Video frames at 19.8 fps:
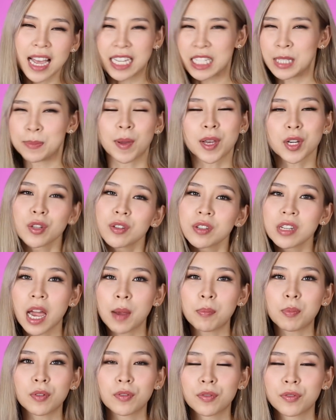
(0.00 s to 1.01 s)
a special
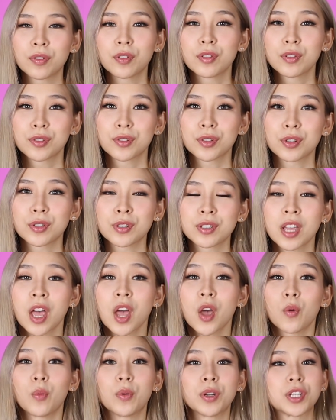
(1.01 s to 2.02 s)
type of fruit juice,
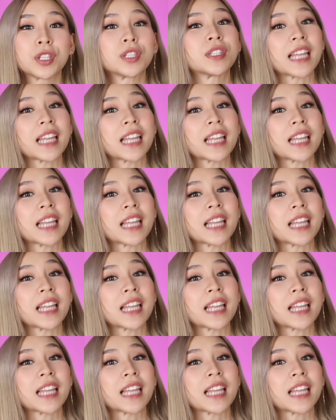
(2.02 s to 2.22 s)
which